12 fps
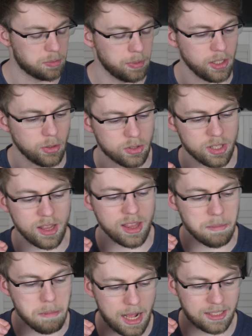is being used in
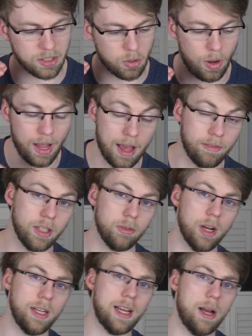the meta quite heavily
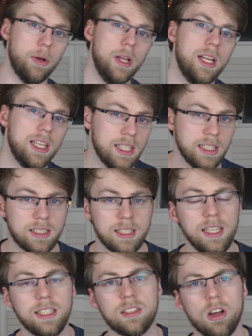right now
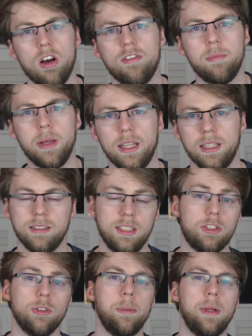is Eater of Millions.
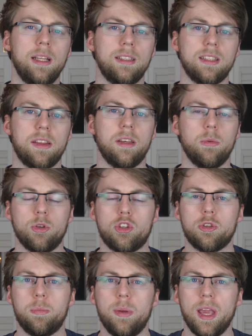Eater of Millions, I think, would
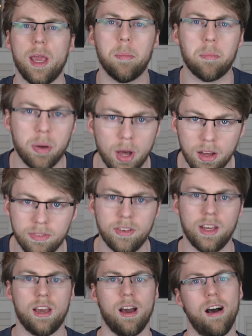just be a
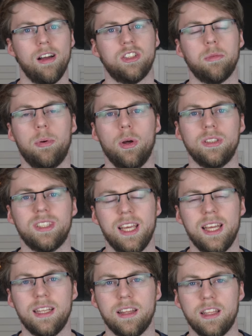perfect card to put
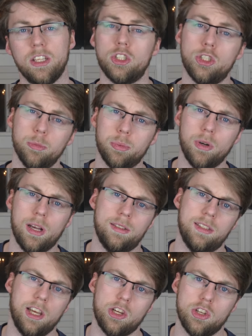in the super rare
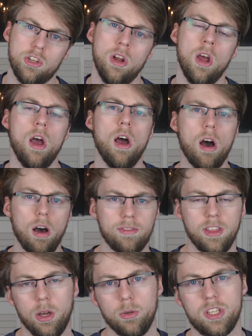section of
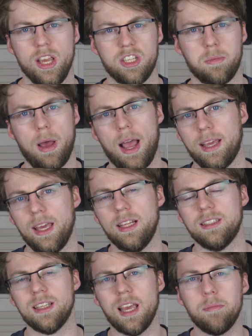the O T S pack.
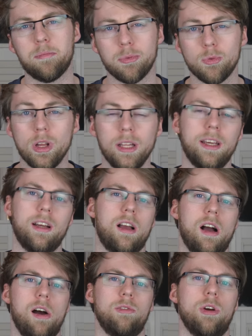It's a brilliant
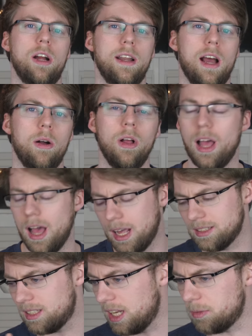card right now.
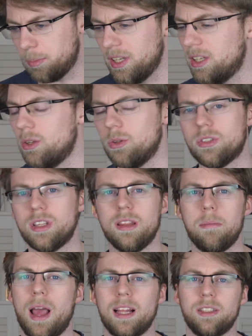As said, being used in
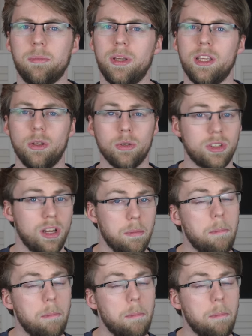the meta, being used in